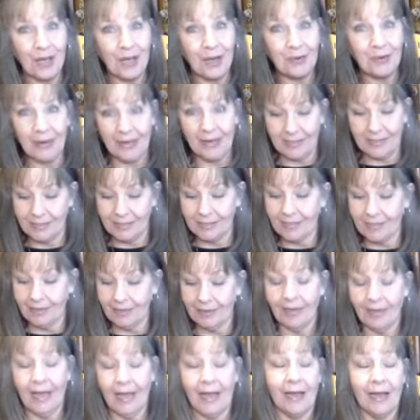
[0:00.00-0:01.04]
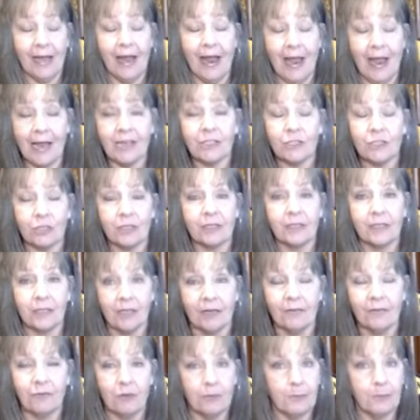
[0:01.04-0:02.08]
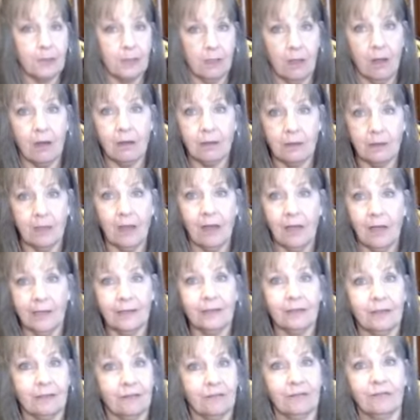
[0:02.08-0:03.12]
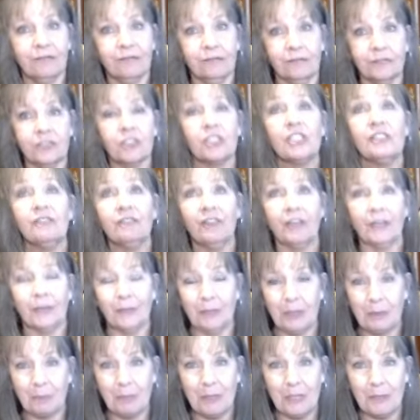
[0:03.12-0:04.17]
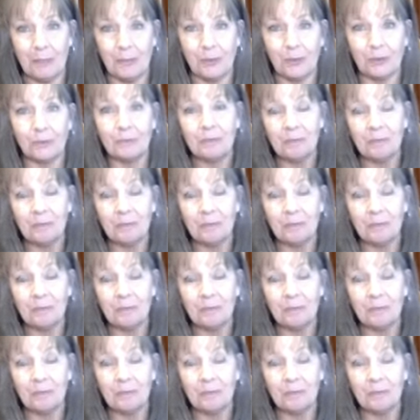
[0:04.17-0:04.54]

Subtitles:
And actually come from a long line of seafaring people.